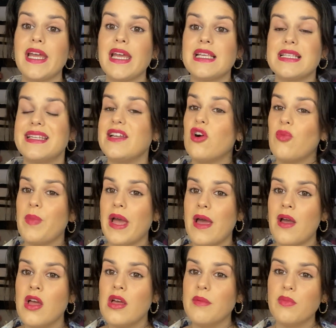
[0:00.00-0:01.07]
it's a little bit
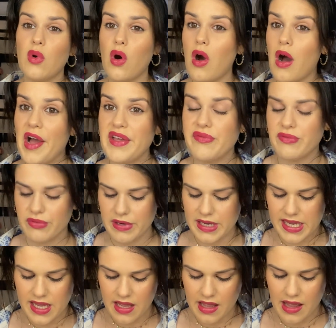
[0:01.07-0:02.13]
more
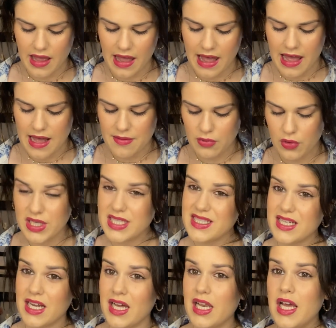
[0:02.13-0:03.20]
ivory, oyster
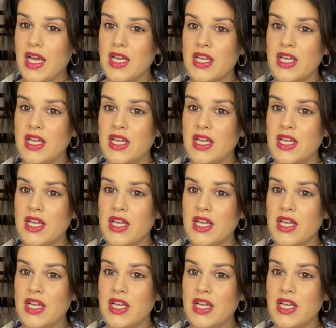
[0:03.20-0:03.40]
colour.